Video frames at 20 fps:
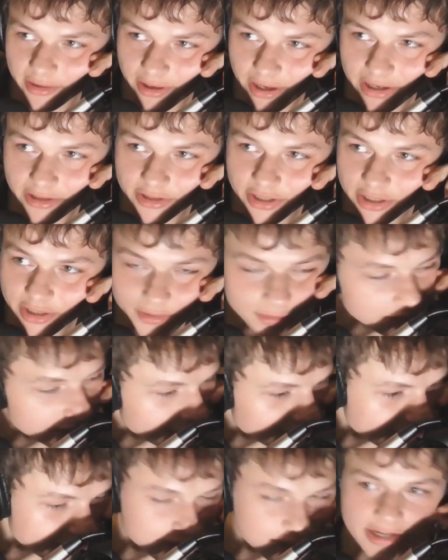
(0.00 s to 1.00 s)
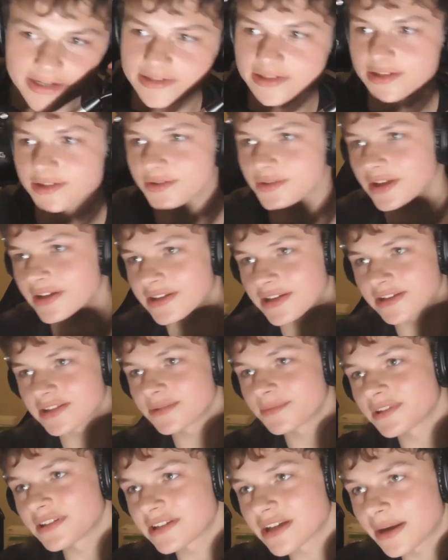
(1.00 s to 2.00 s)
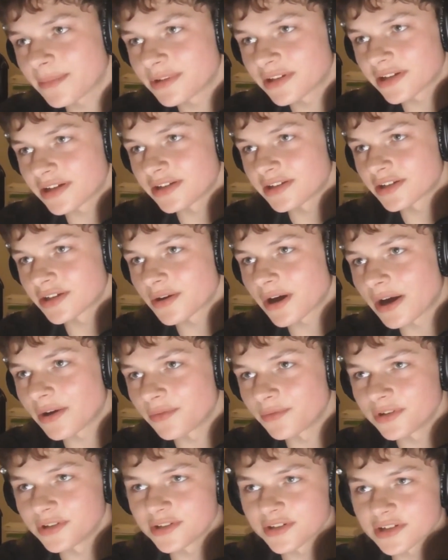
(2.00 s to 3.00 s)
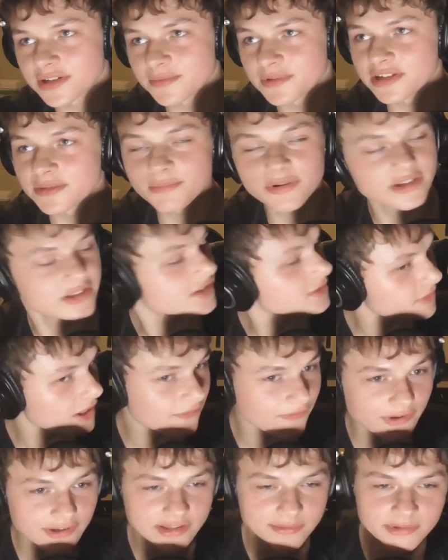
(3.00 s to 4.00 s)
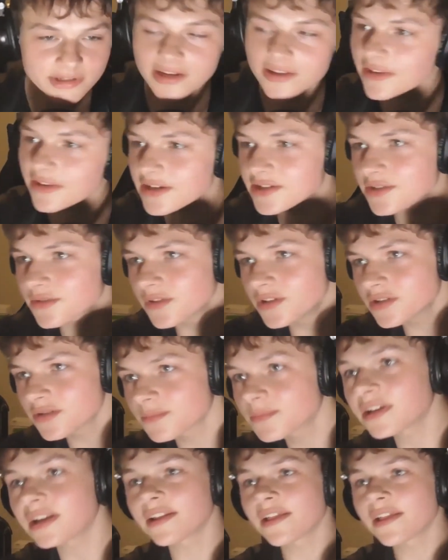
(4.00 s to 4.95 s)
I genuinely suggest that you take some of the time to go out and research some of these points. You might find some data that disagrees with me.